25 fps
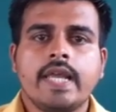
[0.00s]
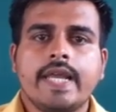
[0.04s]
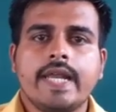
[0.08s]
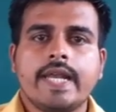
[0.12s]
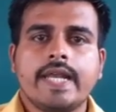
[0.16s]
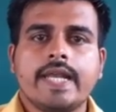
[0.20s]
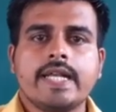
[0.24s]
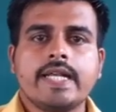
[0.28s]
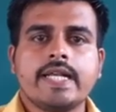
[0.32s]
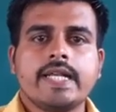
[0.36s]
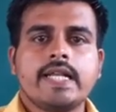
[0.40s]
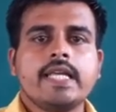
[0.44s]

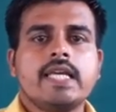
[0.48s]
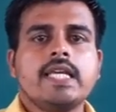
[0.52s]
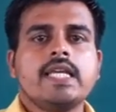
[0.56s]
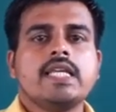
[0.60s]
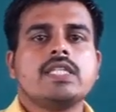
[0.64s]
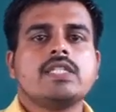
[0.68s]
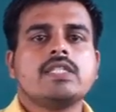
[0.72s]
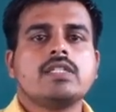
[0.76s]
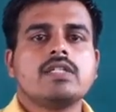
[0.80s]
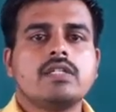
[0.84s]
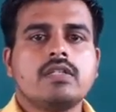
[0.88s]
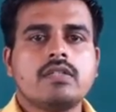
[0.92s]

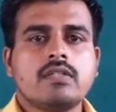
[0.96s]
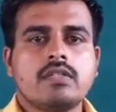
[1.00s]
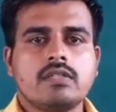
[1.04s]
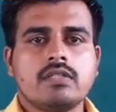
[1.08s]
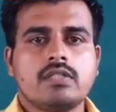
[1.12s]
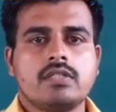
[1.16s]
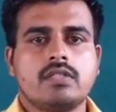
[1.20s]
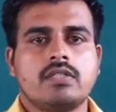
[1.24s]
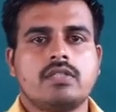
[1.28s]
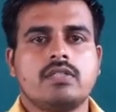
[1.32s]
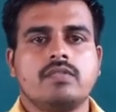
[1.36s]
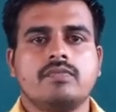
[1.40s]

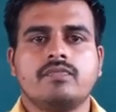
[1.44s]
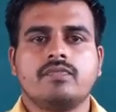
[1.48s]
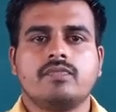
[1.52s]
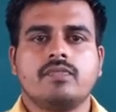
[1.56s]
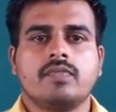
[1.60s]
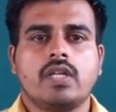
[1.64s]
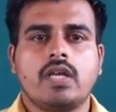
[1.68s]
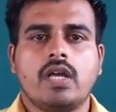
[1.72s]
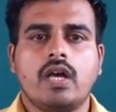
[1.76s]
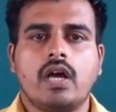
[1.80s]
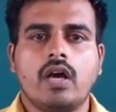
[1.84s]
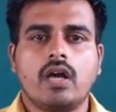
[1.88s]
Integers
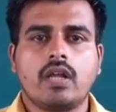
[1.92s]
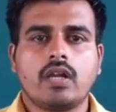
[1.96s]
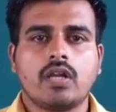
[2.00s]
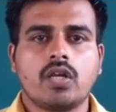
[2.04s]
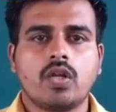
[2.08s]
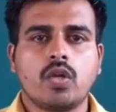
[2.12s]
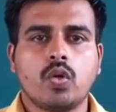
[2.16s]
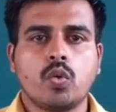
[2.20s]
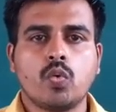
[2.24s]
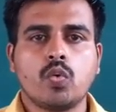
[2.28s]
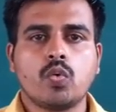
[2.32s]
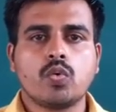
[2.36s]
are
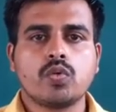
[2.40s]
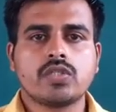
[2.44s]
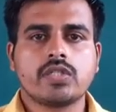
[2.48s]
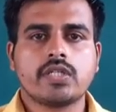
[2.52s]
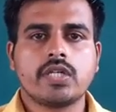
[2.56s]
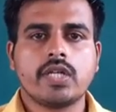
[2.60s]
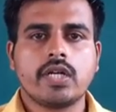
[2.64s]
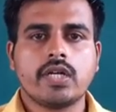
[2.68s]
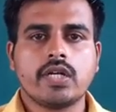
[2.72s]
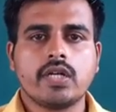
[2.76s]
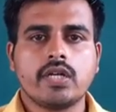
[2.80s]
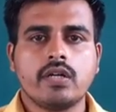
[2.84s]
closed
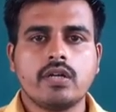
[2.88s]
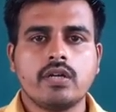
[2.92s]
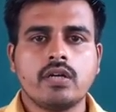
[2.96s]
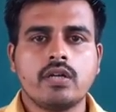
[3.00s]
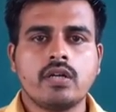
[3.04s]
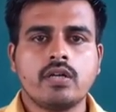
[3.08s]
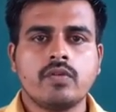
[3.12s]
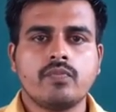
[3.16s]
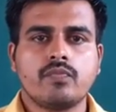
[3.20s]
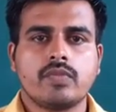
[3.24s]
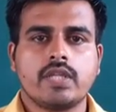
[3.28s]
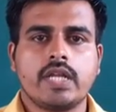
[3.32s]

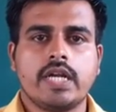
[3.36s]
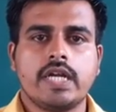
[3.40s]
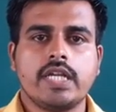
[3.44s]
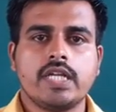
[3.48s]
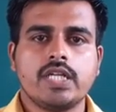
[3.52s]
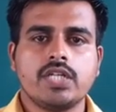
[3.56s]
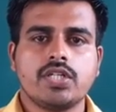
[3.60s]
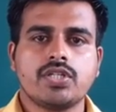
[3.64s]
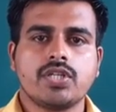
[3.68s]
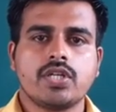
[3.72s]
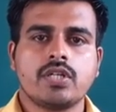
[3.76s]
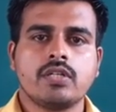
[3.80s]
under
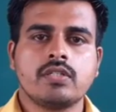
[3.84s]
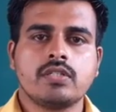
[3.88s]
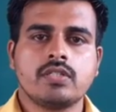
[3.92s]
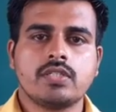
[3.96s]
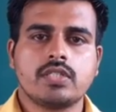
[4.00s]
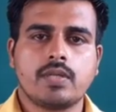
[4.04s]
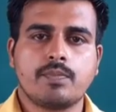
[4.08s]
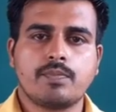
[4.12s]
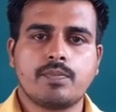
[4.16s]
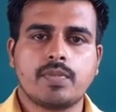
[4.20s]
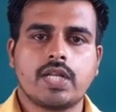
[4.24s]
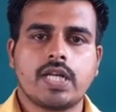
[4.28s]
addition,
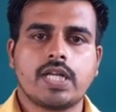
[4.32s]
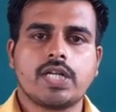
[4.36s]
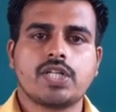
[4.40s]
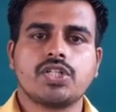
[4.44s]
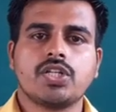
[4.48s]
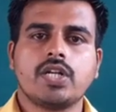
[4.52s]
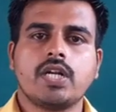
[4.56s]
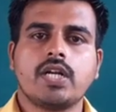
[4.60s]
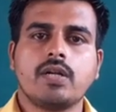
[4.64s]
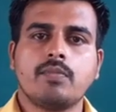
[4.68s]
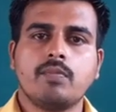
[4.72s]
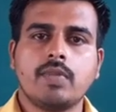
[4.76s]

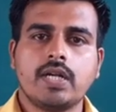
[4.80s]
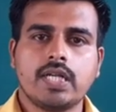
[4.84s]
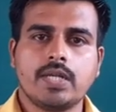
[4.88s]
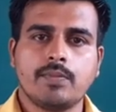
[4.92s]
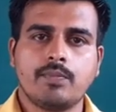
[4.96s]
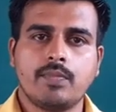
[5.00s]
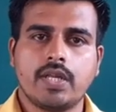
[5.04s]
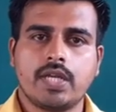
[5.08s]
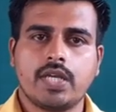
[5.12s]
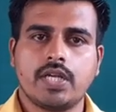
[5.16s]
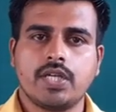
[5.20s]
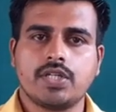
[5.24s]
subtraction and
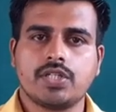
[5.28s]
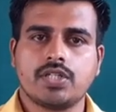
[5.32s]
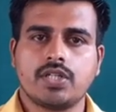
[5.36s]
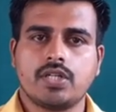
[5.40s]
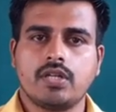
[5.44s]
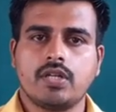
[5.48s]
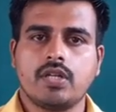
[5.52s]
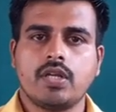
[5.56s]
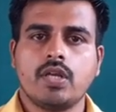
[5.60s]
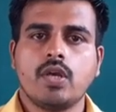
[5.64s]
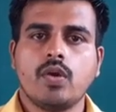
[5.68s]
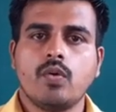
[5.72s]

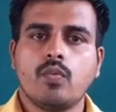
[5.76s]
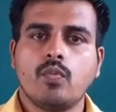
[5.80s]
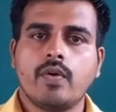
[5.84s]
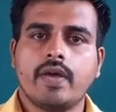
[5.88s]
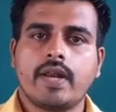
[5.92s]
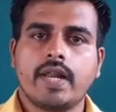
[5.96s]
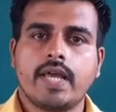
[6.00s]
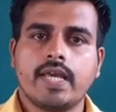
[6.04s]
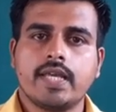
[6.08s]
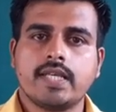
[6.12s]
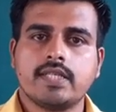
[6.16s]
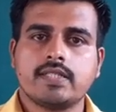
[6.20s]
multiplication,
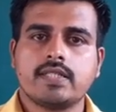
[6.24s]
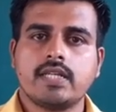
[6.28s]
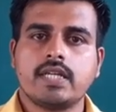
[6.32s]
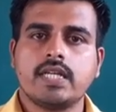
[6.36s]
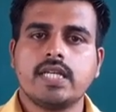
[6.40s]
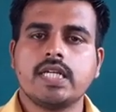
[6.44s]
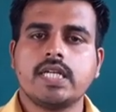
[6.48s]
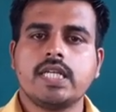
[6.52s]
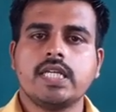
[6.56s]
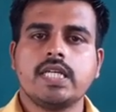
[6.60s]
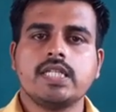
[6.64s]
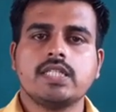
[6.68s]
whereas
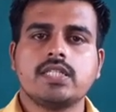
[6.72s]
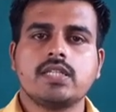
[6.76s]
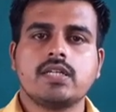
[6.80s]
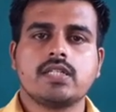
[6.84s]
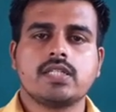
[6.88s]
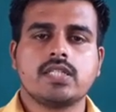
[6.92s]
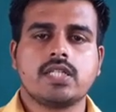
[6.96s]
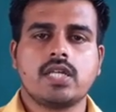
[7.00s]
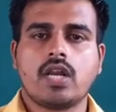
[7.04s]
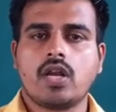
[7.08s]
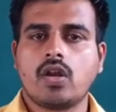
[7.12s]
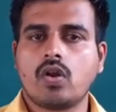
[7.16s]

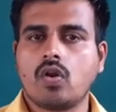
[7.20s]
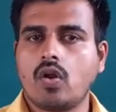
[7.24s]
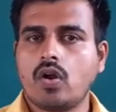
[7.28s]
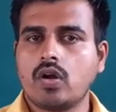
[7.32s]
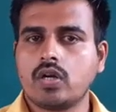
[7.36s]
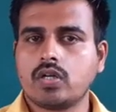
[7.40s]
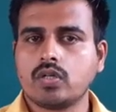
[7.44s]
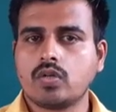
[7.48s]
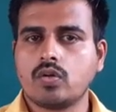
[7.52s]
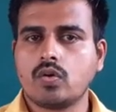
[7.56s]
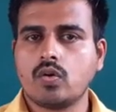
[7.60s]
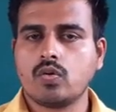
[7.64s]
integers are
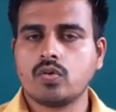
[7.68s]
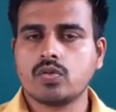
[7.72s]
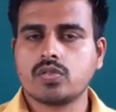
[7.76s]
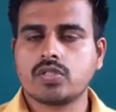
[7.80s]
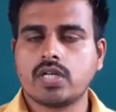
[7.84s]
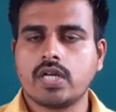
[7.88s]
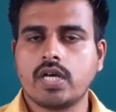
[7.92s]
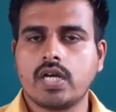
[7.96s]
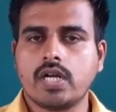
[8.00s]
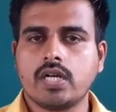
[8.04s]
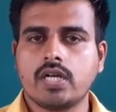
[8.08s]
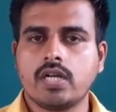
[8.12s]
not
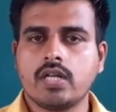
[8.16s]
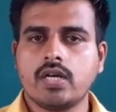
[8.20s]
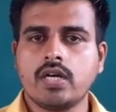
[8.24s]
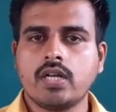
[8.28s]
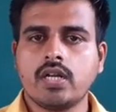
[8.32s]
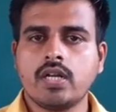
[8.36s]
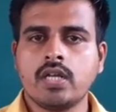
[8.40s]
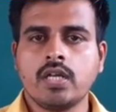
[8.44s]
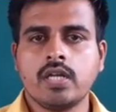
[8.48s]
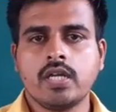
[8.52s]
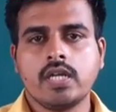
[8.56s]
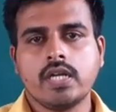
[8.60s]
closed
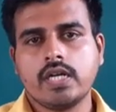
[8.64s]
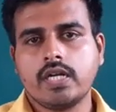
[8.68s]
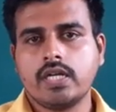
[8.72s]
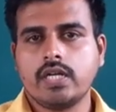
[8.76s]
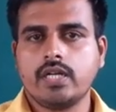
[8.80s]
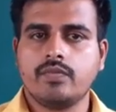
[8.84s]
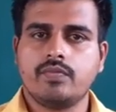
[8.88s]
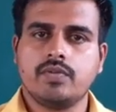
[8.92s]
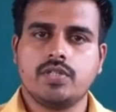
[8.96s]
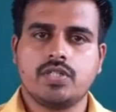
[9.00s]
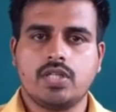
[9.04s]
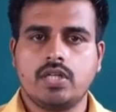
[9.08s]
under
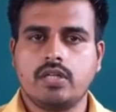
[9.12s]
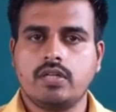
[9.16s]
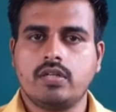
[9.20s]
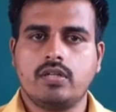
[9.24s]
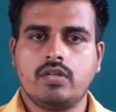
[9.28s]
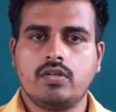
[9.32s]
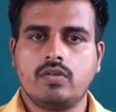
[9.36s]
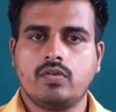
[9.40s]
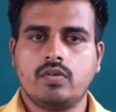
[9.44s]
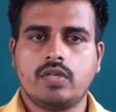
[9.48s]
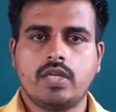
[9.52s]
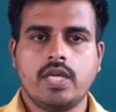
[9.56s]
division.
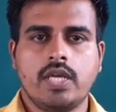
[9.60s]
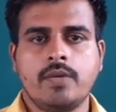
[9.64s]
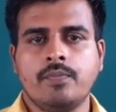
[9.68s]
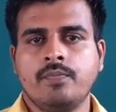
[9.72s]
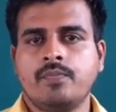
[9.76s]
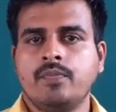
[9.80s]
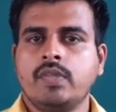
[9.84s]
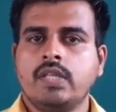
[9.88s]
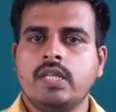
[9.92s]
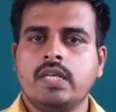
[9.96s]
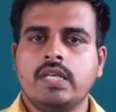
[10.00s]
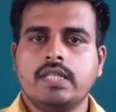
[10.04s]
Okay,
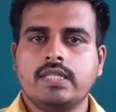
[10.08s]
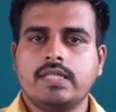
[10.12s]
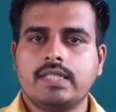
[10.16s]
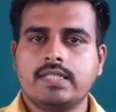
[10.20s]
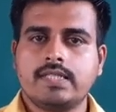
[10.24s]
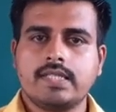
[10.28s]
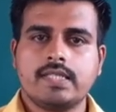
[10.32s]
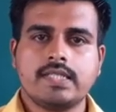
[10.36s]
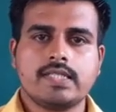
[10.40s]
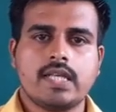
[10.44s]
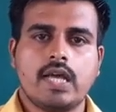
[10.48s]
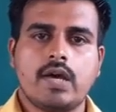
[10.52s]

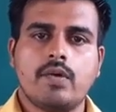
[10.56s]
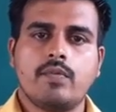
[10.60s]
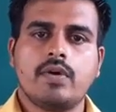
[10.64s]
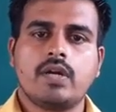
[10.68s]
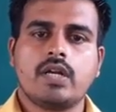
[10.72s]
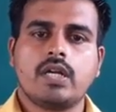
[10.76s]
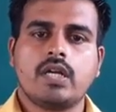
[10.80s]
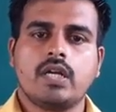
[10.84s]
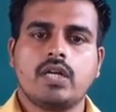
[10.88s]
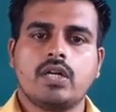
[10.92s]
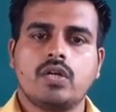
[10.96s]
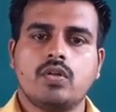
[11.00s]
this is our
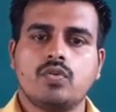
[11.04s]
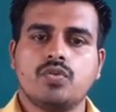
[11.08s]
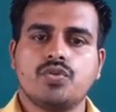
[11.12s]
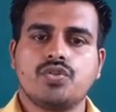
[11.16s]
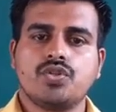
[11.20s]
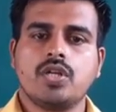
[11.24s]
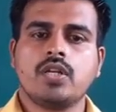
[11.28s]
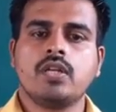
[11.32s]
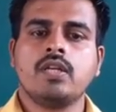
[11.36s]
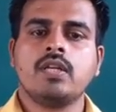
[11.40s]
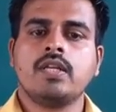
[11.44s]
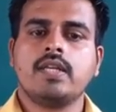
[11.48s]

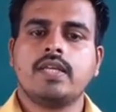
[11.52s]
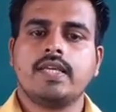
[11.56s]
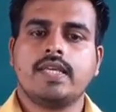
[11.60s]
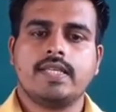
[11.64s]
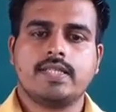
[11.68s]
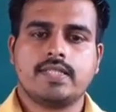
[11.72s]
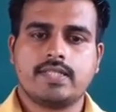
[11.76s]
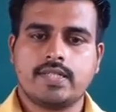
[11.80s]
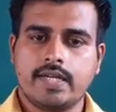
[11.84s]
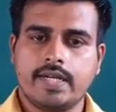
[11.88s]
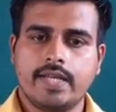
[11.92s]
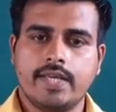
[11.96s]
conclusion
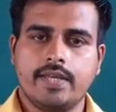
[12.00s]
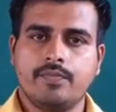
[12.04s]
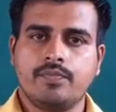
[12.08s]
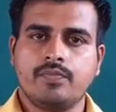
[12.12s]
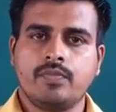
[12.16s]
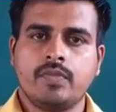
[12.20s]
yesterday.